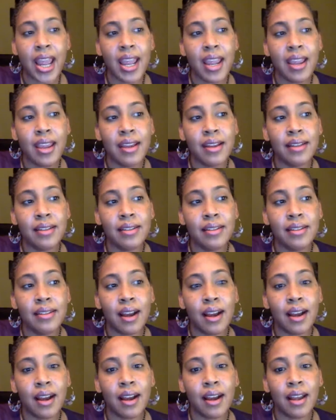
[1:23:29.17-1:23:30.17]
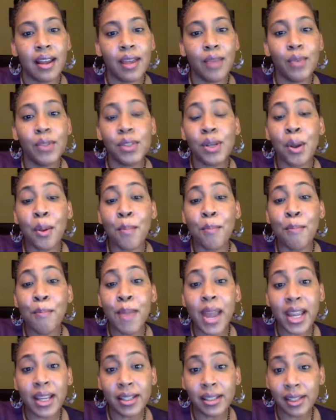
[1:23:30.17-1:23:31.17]
And it was an
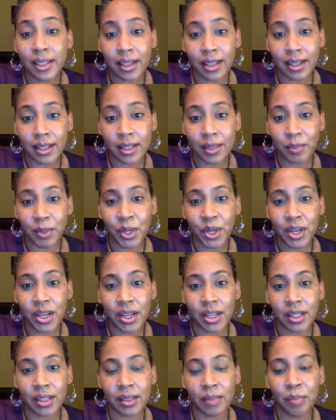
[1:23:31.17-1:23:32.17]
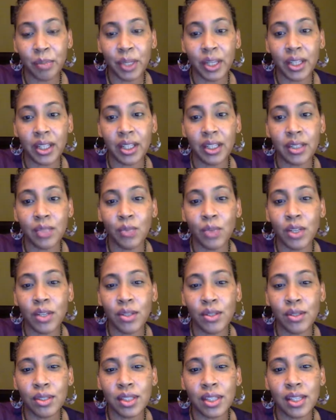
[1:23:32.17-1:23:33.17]
amazing experience, but it's one of
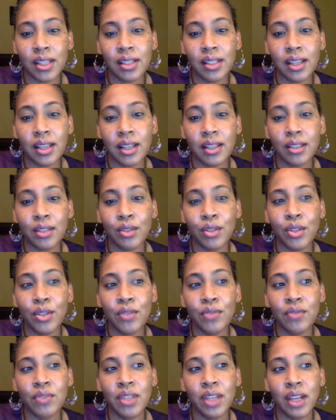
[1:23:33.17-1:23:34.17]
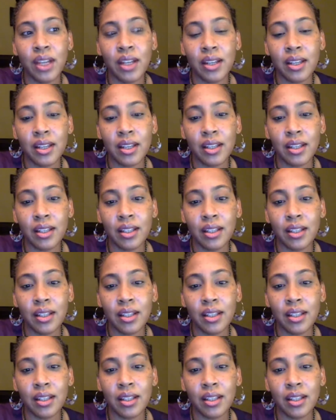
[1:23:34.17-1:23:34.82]
those things that until you've done it,